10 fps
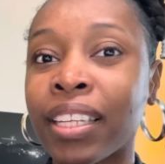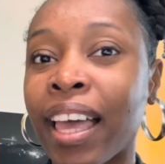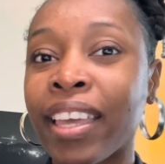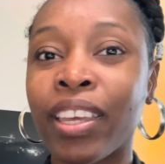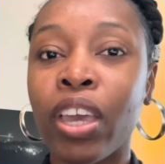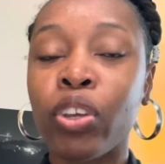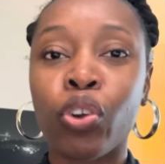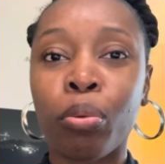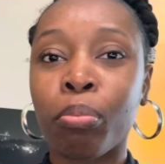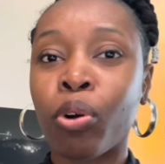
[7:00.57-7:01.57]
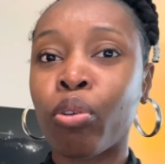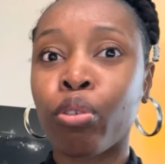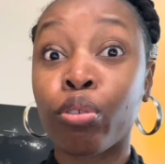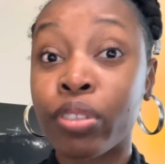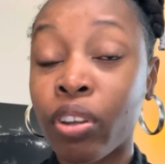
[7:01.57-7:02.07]
Like your
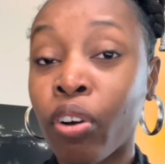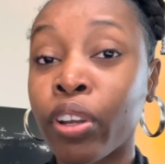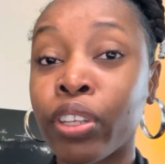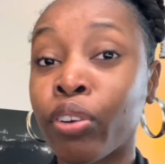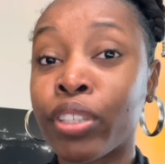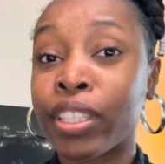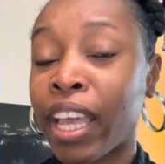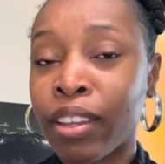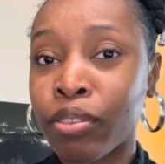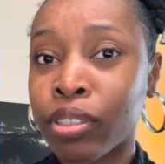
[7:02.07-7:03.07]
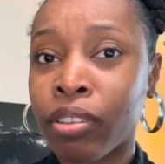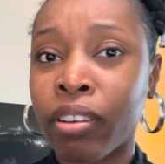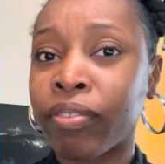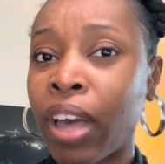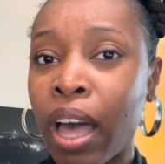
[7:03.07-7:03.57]
morals or and your standards and
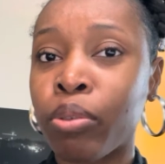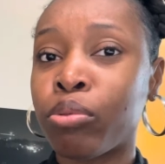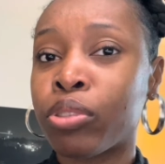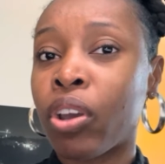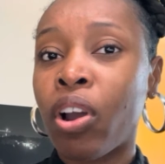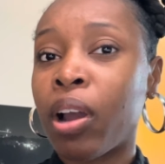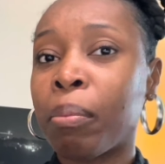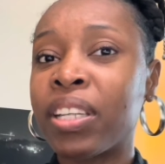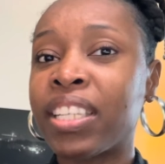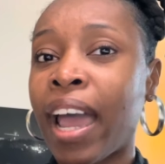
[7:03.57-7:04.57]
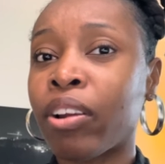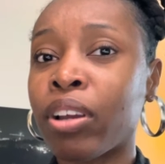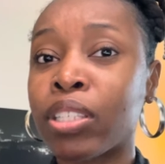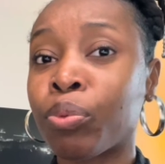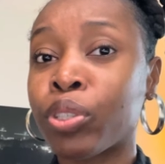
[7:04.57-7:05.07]
your values are much higher.
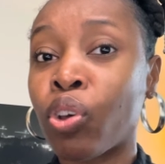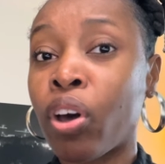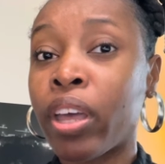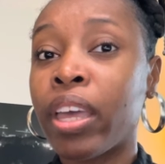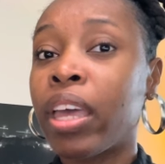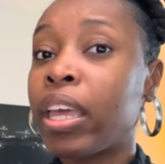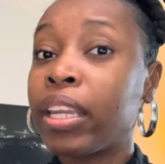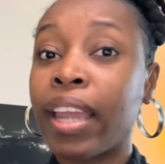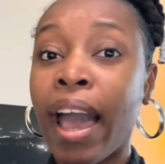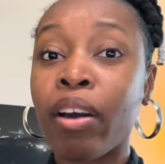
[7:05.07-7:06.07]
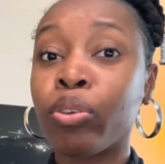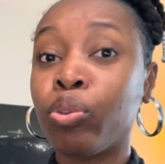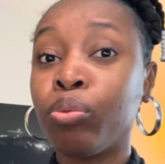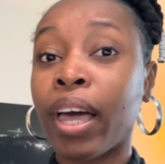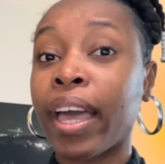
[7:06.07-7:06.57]
As a result, now
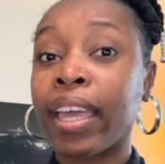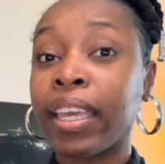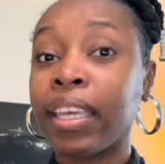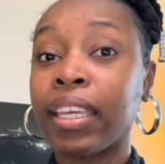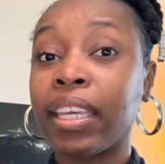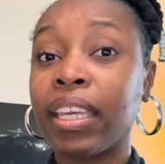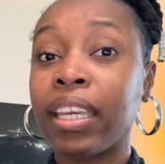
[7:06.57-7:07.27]
you like